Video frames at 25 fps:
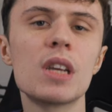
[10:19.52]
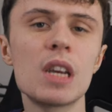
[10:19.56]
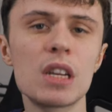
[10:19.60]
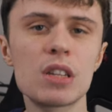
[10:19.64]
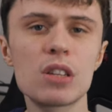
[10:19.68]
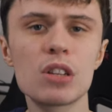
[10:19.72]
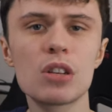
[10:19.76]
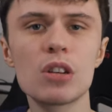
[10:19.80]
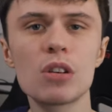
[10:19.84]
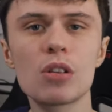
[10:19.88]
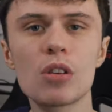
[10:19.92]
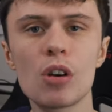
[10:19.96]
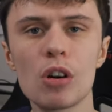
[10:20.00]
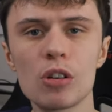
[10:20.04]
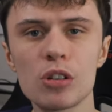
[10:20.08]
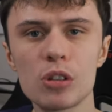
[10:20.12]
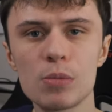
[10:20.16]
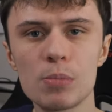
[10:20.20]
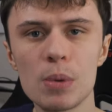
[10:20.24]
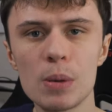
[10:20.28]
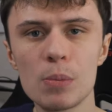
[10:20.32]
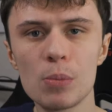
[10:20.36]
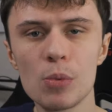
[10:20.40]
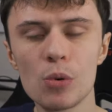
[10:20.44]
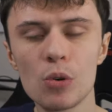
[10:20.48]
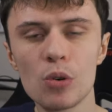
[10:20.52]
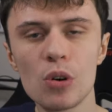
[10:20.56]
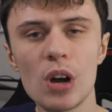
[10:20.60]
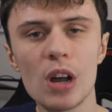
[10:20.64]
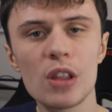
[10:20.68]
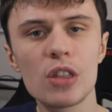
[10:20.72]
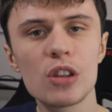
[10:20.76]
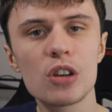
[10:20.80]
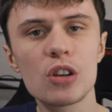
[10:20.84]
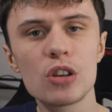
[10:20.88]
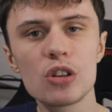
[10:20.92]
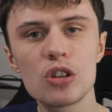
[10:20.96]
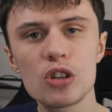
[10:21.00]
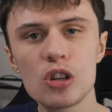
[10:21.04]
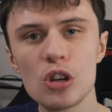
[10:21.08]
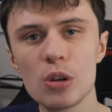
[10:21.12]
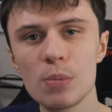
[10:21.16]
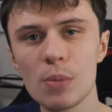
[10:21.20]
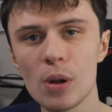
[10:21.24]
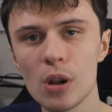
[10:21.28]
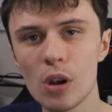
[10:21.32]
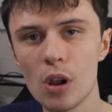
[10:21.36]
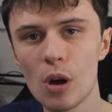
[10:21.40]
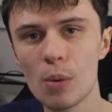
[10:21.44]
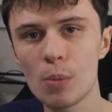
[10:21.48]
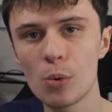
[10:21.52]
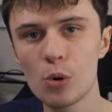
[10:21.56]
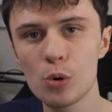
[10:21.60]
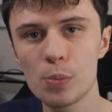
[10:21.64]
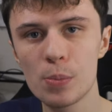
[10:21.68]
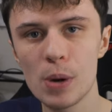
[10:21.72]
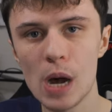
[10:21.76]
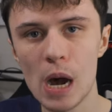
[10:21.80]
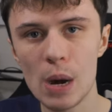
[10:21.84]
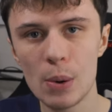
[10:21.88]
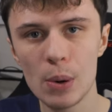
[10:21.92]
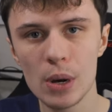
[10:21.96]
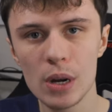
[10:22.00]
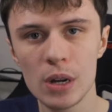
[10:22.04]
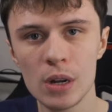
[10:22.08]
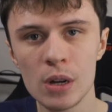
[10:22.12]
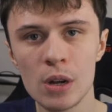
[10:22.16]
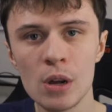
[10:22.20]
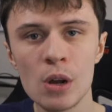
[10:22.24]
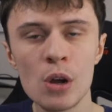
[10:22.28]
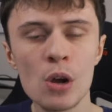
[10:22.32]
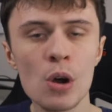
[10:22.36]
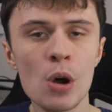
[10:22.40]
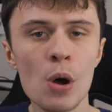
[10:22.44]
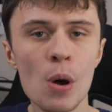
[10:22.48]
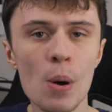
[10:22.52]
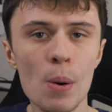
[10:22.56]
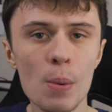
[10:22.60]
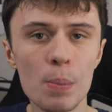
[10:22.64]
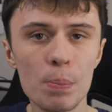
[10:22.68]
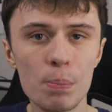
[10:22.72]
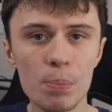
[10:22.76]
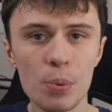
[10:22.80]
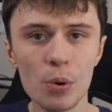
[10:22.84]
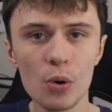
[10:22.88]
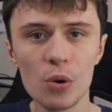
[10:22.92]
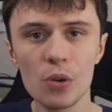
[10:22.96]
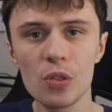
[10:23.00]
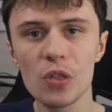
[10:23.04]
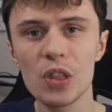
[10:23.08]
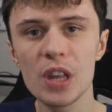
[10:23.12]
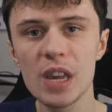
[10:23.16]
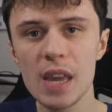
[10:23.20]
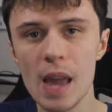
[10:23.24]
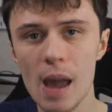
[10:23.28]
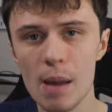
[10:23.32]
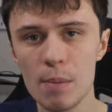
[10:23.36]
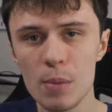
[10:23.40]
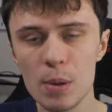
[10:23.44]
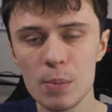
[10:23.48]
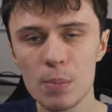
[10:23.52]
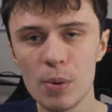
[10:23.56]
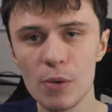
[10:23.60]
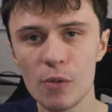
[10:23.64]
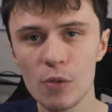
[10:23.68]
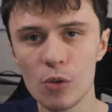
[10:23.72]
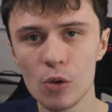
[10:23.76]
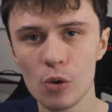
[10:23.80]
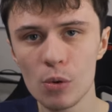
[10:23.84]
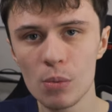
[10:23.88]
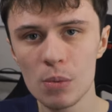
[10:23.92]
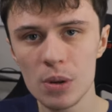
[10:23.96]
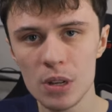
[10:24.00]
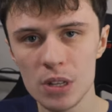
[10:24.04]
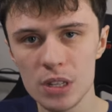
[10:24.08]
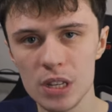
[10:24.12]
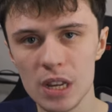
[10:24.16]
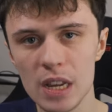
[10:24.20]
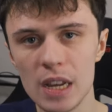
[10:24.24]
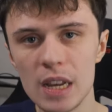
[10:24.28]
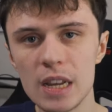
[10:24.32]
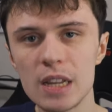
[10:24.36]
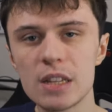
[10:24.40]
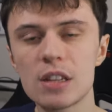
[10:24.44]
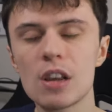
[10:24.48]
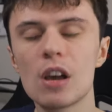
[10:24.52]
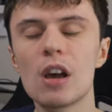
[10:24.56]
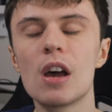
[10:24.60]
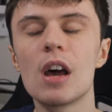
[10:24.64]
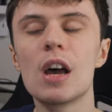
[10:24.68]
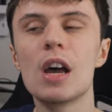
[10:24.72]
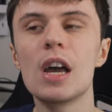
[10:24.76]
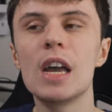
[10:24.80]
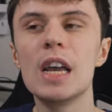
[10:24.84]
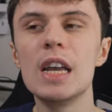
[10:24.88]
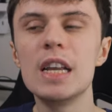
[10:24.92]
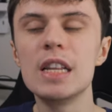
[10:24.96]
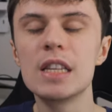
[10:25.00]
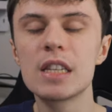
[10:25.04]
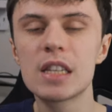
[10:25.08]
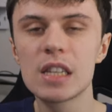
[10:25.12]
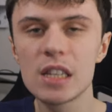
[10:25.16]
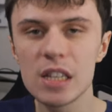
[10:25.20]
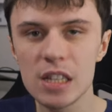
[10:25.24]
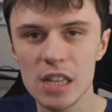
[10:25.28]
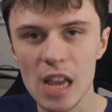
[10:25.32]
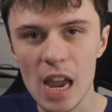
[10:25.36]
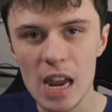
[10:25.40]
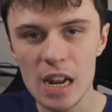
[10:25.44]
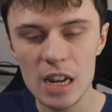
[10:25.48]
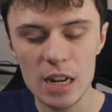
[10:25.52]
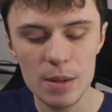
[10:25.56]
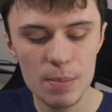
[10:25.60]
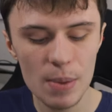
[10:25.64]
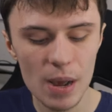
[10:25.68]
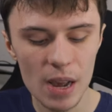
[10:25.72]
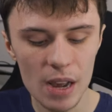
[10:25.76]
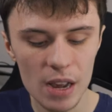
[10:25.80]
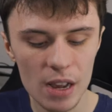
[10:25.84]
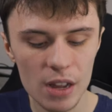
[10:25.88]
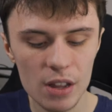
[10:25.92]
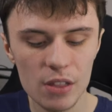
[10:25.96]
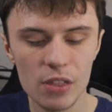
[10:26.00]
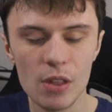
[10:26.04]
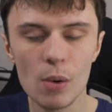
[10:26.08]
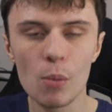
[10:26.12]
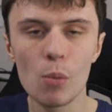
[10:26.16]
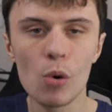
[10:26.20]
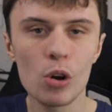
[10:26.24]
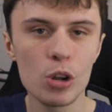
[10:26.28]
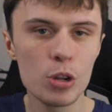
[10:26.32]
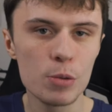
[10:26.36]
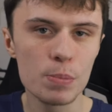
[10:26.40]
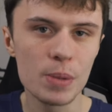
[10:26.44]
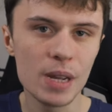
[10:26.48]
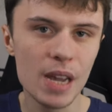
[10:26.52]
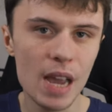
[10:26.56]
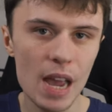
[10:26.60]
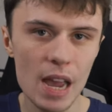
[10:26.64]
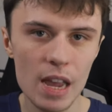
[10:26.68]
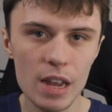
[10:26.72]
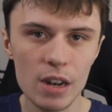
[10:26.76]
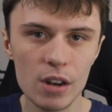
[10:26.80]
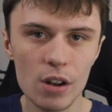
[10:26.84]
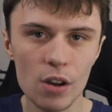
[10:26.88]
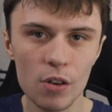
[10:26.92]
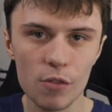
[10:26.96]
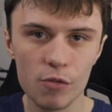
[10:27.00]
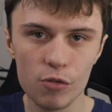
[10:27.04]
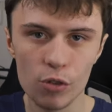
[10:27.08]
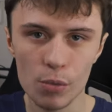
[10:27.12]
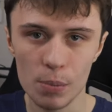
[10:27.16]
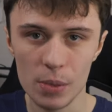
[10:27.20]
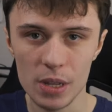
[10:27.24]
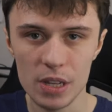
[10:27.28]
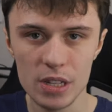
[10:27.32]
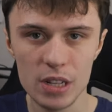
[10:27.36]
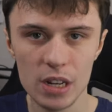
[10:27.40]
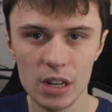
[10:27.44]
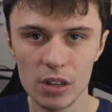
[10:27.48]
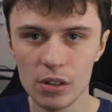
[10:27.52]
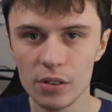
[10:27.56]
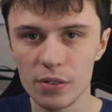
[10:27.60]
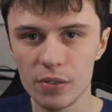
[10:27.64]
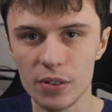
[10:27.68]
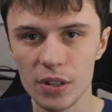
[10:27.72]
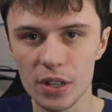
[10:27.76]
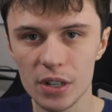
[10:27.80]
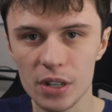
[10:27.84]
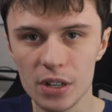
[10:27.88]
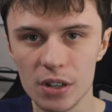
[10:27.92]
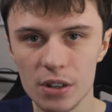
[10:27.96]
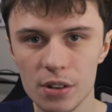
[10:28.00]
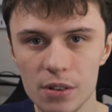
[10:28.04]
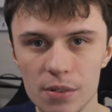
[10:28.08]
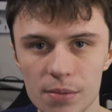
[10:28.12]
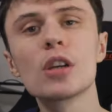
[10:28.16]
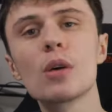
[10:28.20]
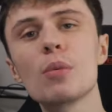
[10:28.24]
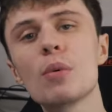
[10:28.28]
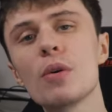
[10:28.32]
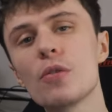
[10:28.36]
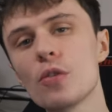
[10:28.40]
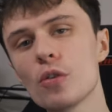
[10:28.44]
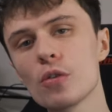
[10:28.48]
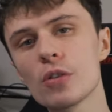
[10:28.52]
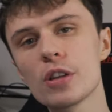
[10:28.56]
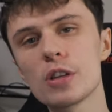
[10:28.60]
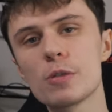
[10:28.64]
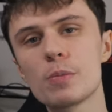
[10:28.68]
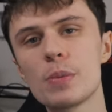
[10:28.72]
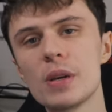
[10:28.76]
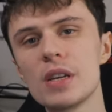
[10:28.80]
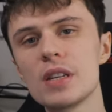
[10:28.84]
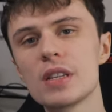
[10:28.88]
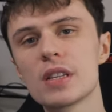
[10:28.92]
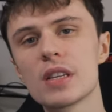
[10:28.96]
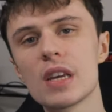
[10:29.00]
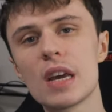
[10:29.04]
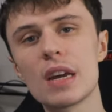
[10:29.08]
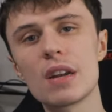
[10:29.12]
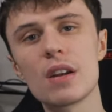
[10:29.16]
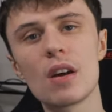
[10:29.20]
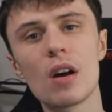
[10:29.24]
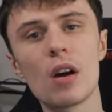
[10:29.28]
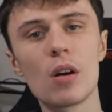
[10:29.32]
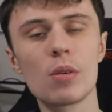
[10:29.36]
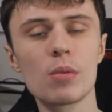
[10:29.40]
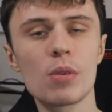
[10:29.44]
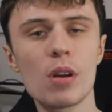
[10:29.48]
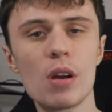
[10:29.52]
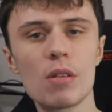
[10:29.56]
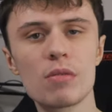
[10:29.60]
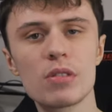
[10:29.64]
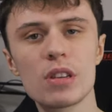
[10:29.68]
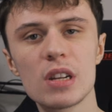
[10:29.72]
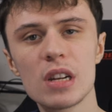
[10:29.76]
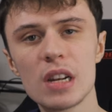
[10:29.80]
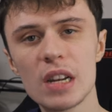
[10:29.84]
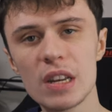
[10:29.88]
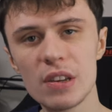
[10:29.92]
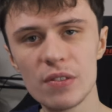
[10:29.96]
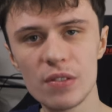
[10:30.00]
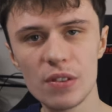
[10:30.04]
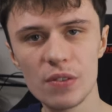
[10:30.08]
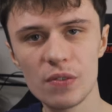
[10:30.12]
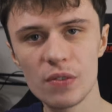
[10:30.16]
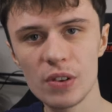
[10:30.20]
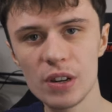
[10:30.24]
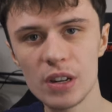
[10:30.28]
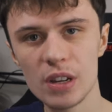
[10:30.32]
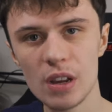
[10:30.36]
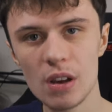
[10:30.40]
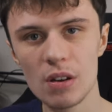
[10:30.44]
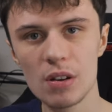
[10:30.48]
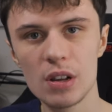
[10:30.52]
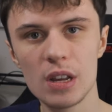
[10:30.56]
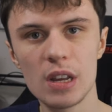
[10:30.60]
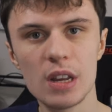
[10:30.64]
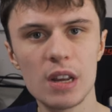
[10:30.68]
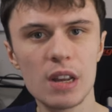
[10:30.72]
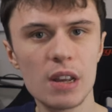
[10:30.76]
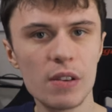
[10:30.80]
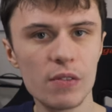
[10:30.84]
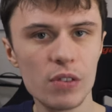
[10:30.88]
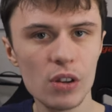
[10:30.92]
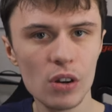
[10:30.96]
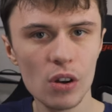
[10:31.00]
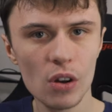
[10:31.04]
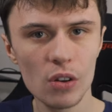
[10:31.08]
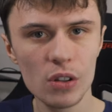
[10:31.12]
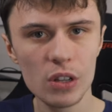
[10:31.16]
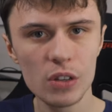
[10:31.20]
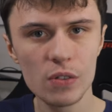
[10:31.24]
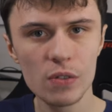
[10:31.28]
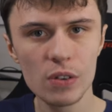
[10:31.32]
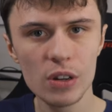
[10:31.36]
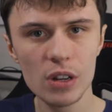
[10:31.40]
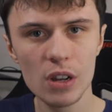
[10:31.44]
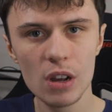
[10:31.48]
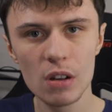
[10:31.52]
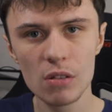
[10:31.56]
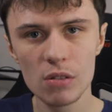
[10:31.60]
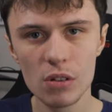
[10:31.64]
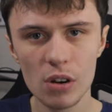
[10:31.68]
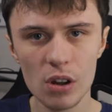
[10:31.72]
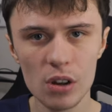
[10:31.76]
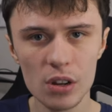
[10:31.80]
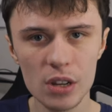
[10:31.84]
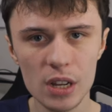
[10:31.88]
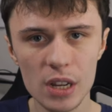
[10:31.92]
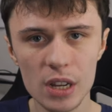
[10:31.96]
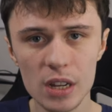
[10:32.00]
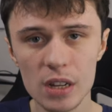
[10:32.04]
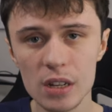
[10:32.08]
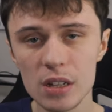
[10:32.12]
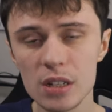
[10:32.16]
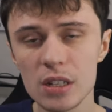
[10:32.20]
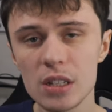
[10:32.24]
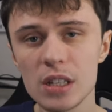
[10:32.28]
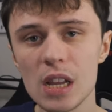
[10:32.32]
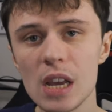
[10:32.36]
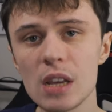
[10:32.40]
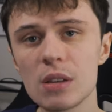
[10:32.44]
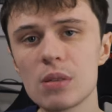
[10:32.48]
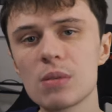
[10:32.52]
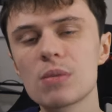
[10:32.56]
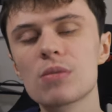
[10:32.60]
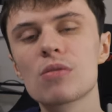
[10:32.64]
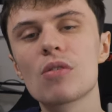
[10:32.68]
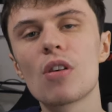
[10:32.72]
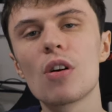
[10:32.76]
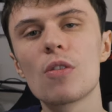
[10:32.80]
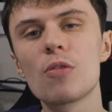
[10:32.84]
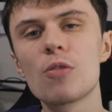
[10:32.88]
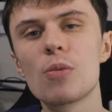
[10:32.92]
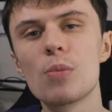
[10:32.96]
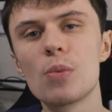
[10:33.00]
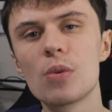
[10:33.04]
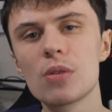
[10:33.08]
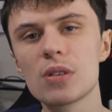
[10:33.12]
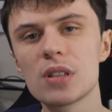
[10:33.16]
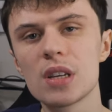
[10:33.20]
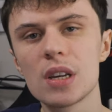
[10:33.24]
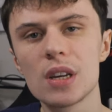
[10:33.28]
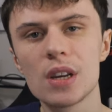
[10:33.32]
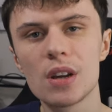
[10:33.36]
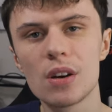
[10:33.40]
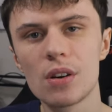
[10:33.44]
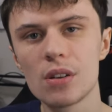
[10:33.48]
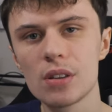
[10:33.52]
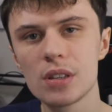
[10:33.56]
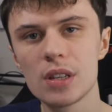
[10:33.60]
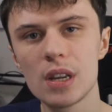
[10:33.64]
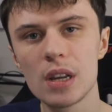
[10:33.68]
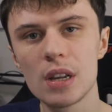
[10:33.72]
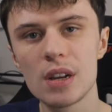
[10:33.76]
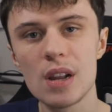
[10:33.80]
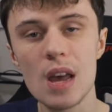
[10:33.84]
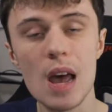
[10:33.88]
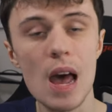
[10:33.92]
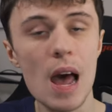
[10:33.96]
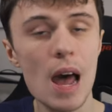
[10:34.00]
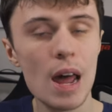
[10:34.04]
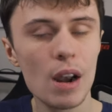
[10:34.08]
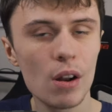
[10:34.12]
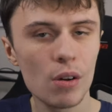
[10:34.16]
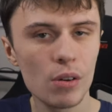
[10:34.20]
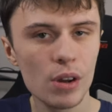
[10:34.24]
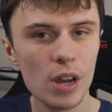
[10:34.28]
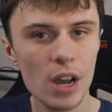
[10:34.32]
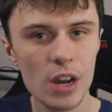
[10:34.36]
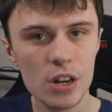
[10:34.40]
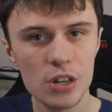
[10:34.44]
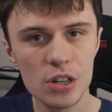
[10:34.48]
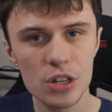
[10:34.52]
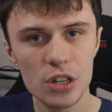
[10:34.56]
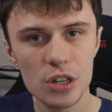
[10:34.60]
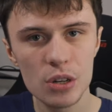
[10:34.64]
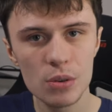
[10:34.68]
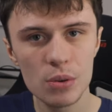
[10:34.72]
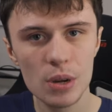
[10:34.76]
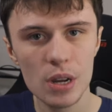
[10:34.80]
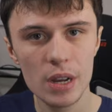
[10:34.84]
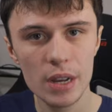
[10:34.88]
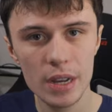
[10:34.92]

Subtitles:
Yes, they do cost a bit more and they consume a lot more power, but the gaming performance is insanely better than what you'd be getting from this little thing. So with all this being said, I'm going to leave the video here. If you like this video, like it, stay subscribed for more tech content, and I'll catch you